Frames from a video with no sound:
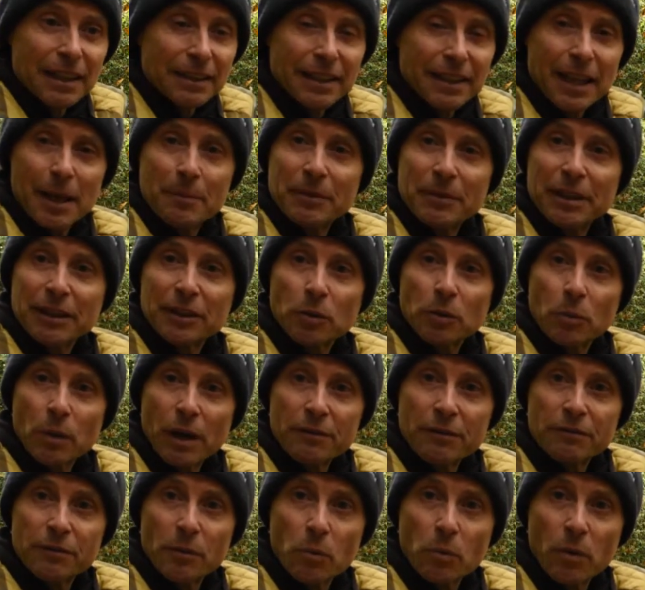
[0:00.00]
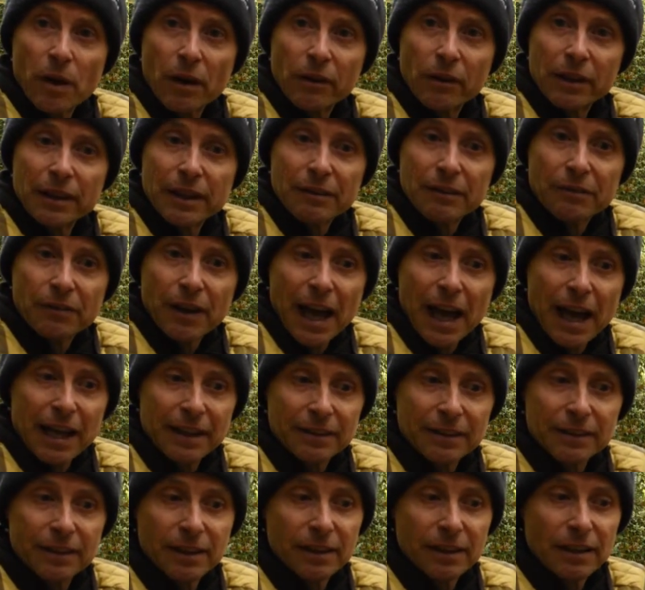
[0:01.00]
10 minutes away from where I live,
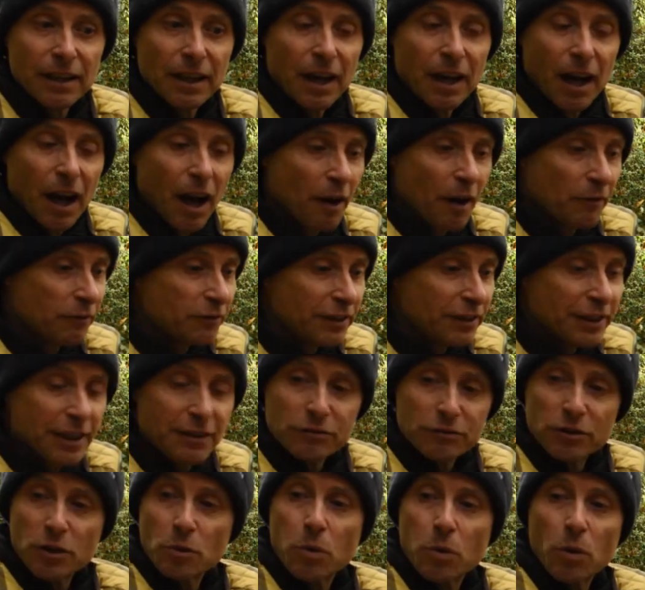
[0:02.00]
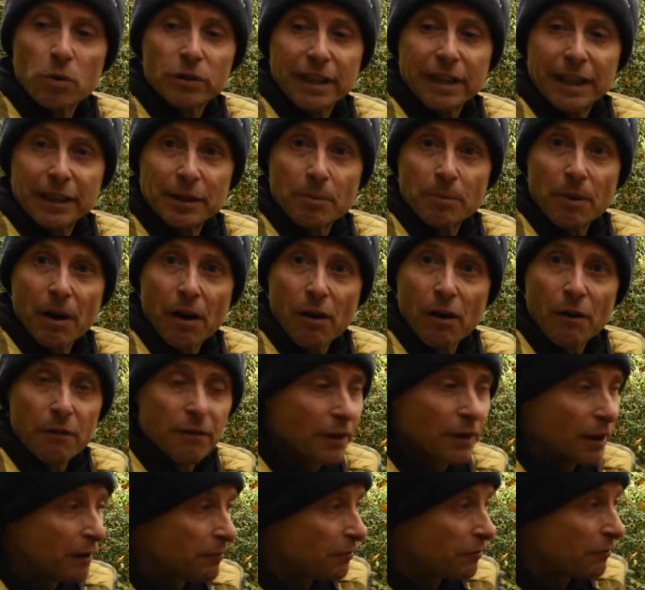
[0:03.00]
and I've literally walked down the
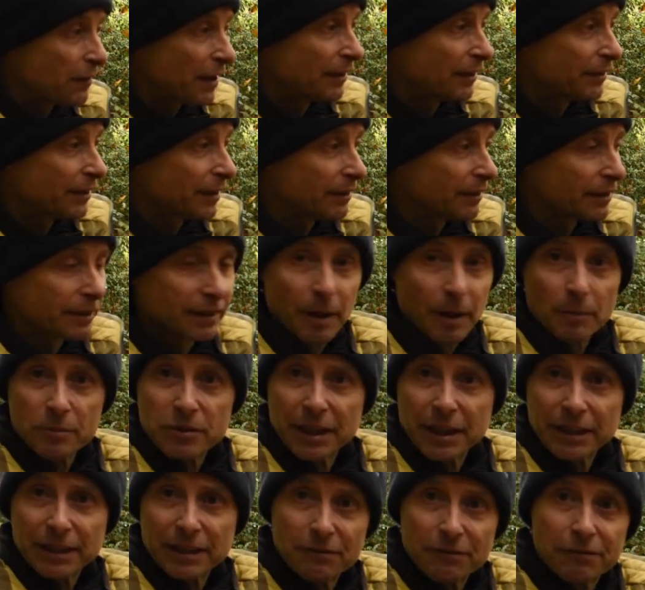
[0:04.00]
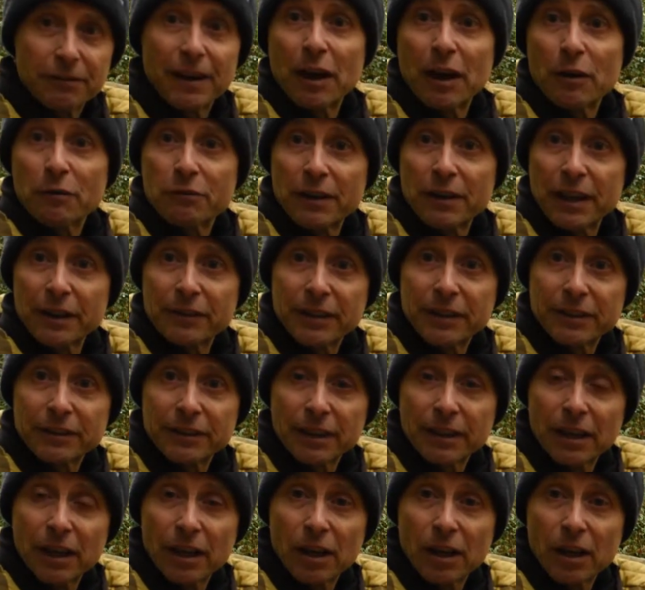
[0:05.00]
path and found this subject. In fact, I found
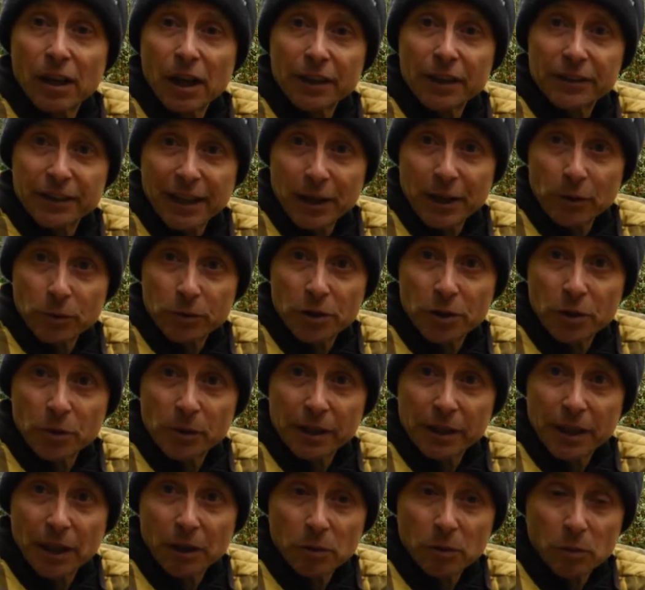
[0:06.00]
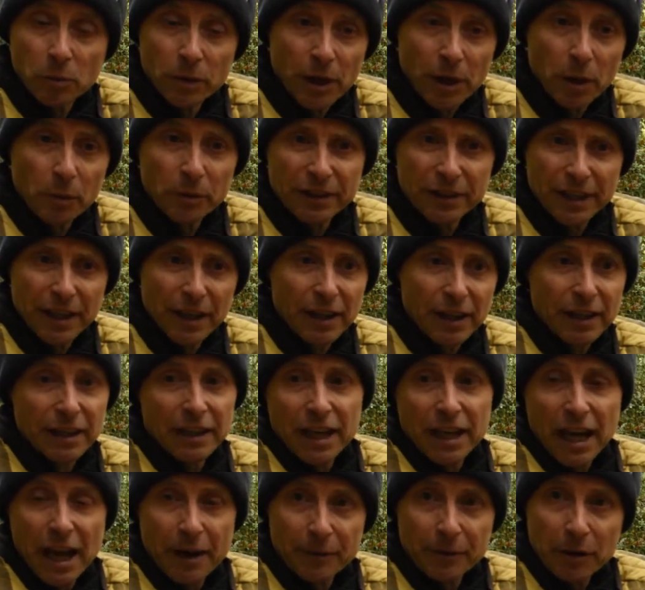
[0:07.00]
this a day or two ago when I was out
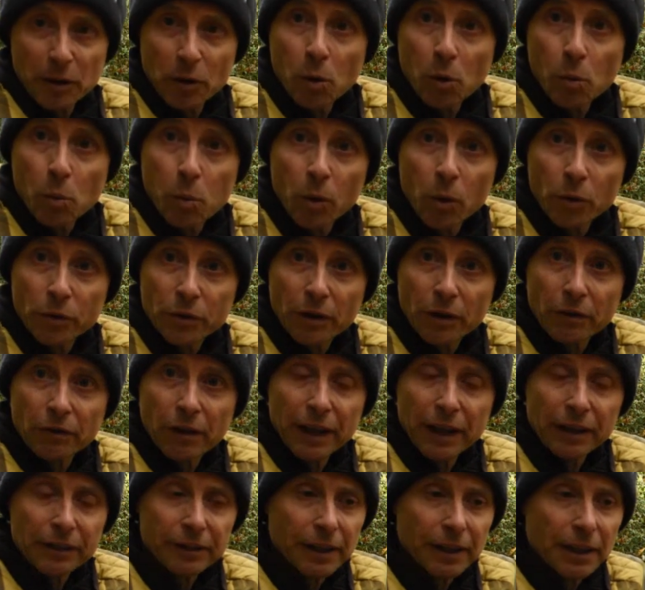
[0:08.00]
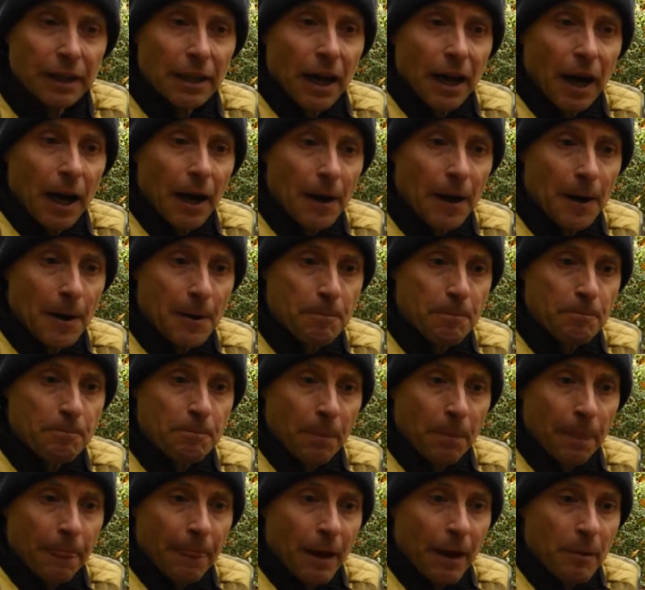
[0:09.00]
having a little wander around,
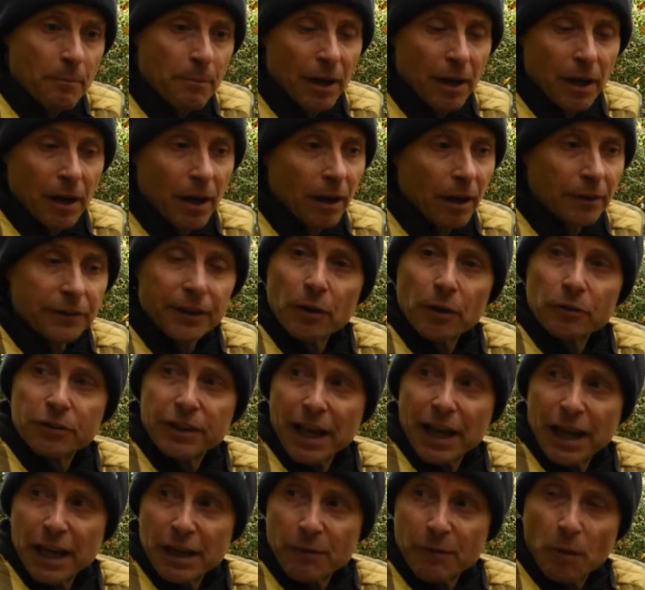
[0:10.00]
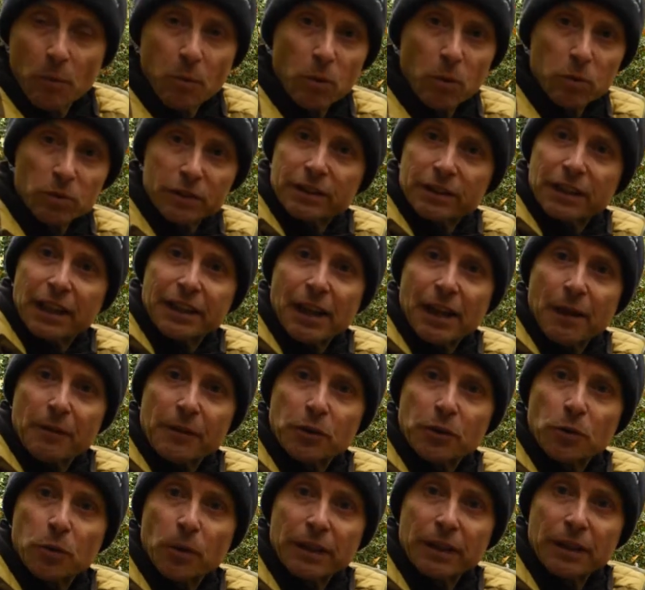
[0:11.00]
but no doubt if I walked
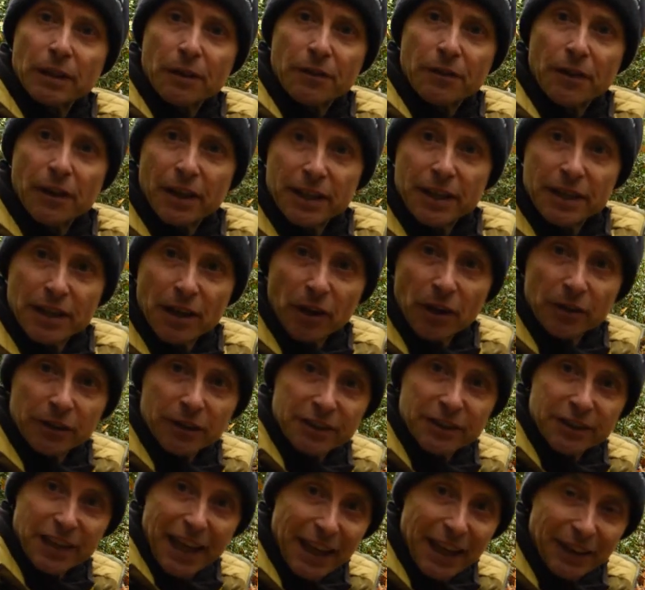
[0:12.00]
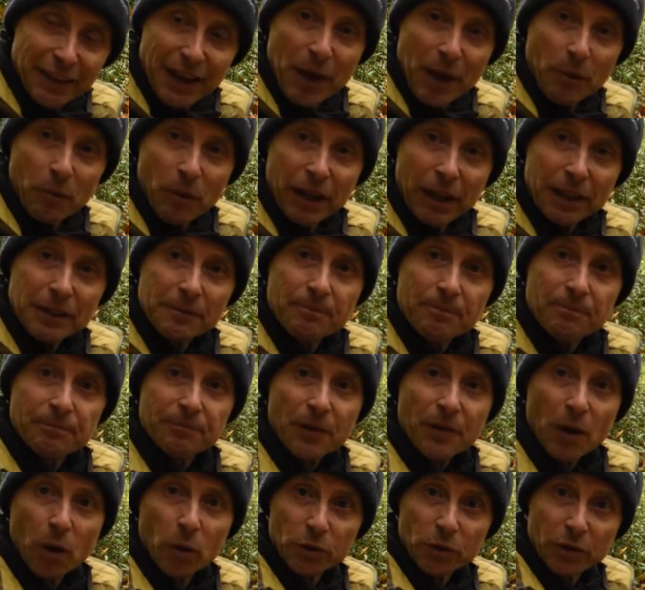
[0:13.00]
another 20 or 30 yards down that way
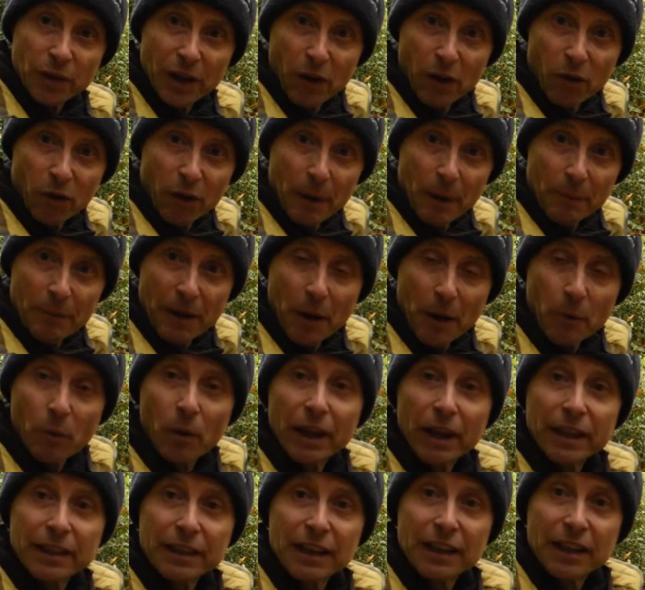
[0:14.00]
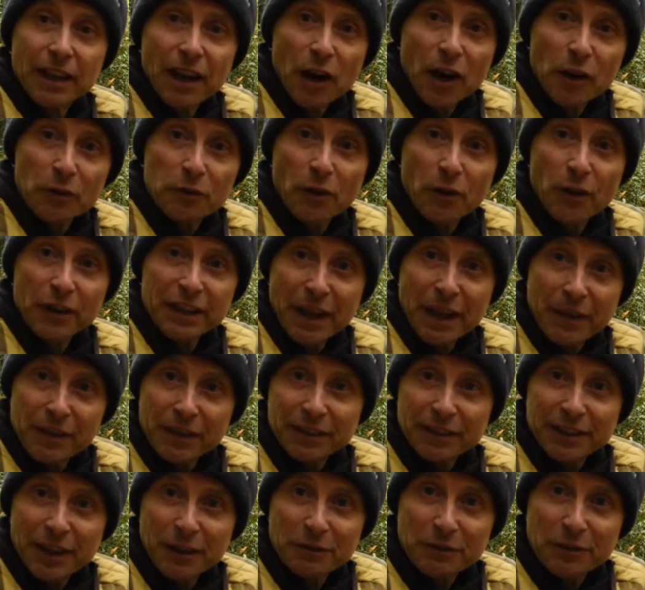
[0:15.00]
or up that way, I'd find other
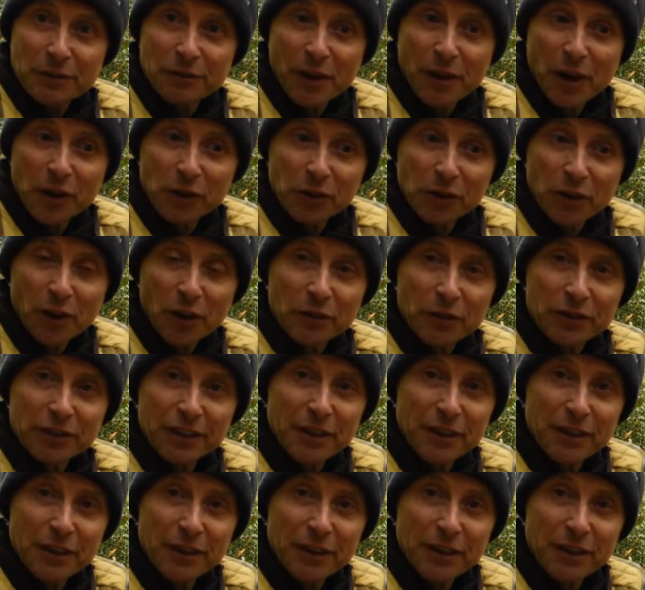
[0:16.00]
stuff to photograph.